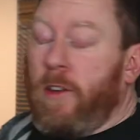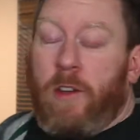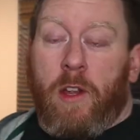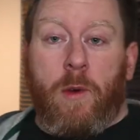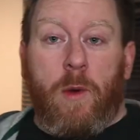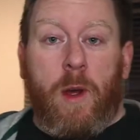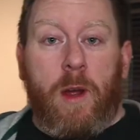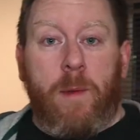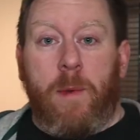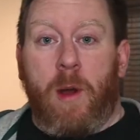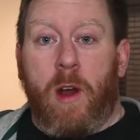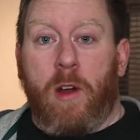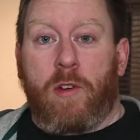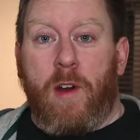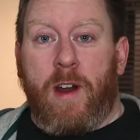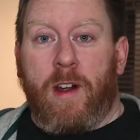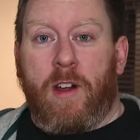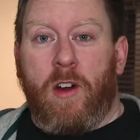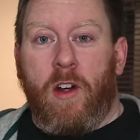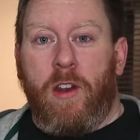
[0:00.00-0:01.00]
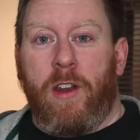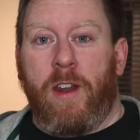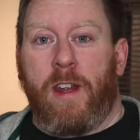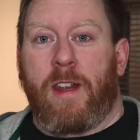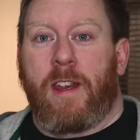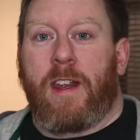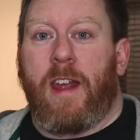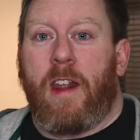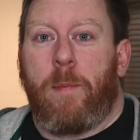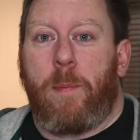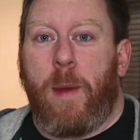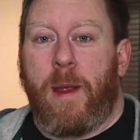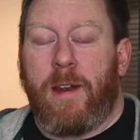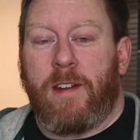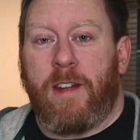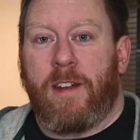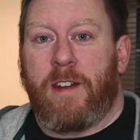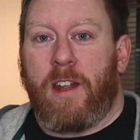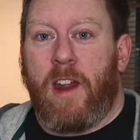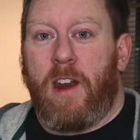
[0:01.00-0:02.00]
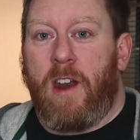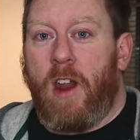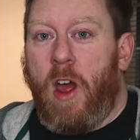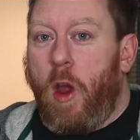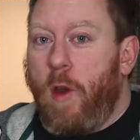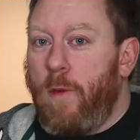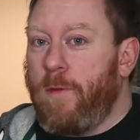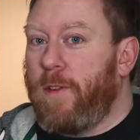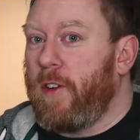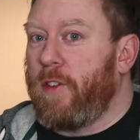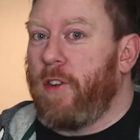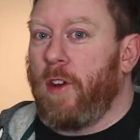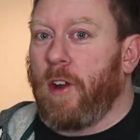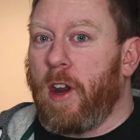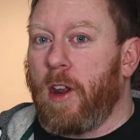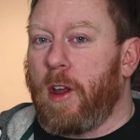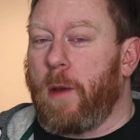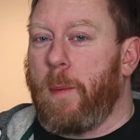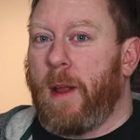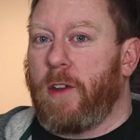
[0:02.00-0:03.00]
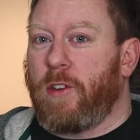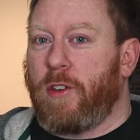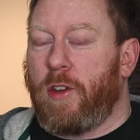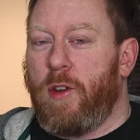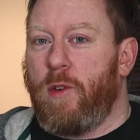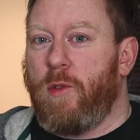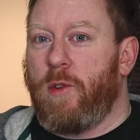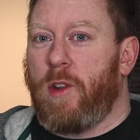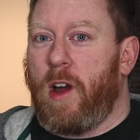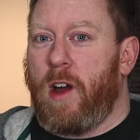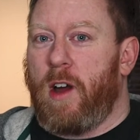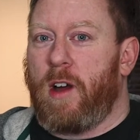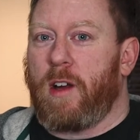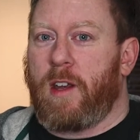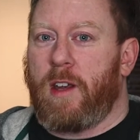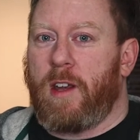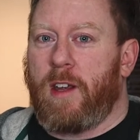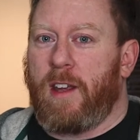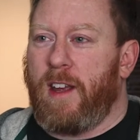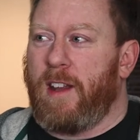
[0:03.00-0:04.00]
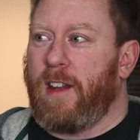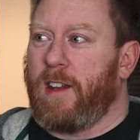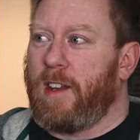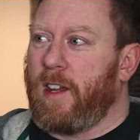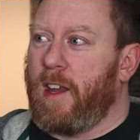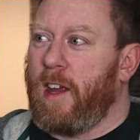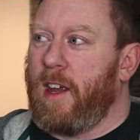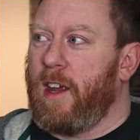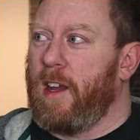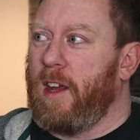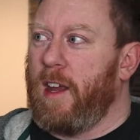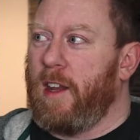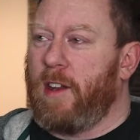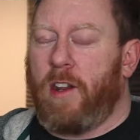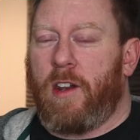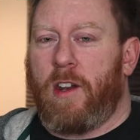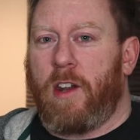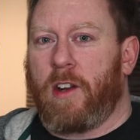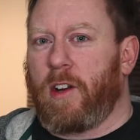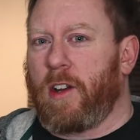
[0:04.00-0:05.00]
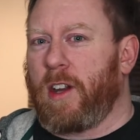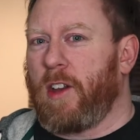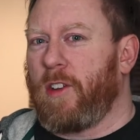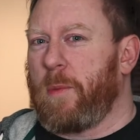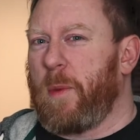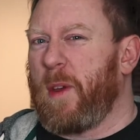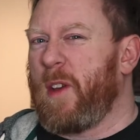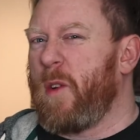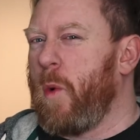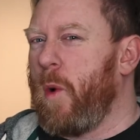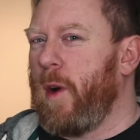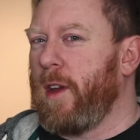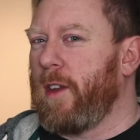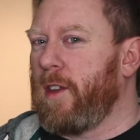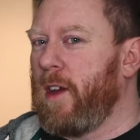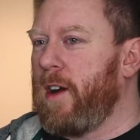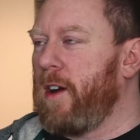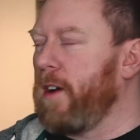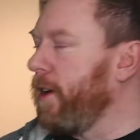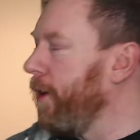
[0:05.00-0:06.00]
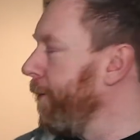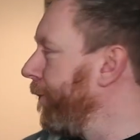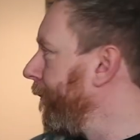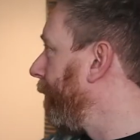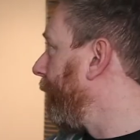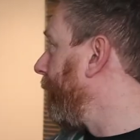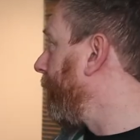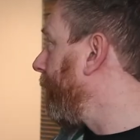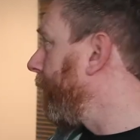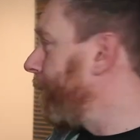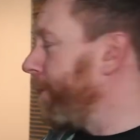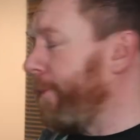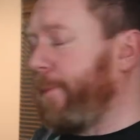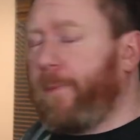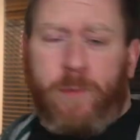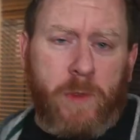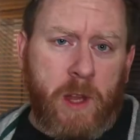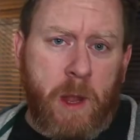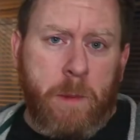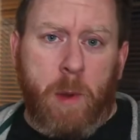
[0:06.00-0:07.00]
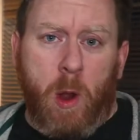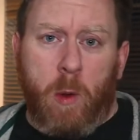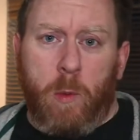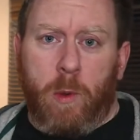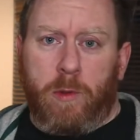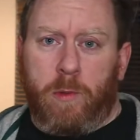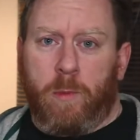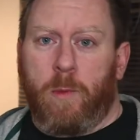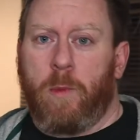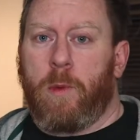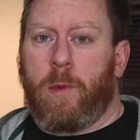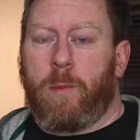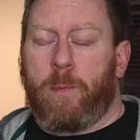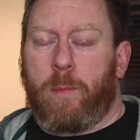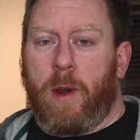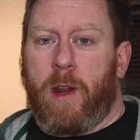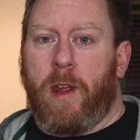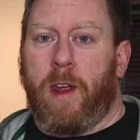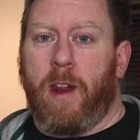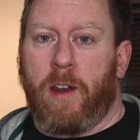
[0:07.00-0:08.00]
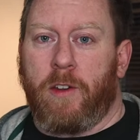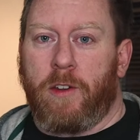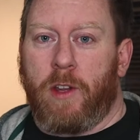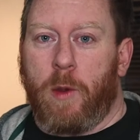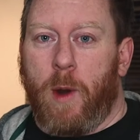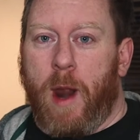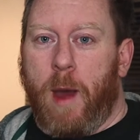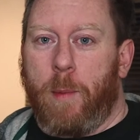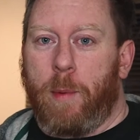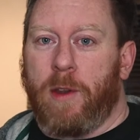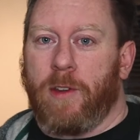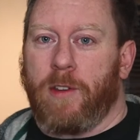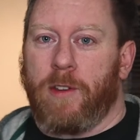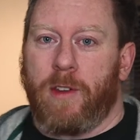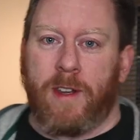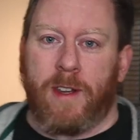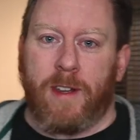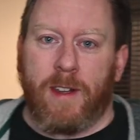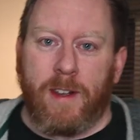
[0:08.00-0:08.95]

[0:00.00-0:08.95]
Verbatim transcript: So um, I'll crack on, get the painting done. Hopefully it's not going to come out too dark. It, uh, it did look like it's going to be quite dark, but we'll, we'll put it in and see what happens.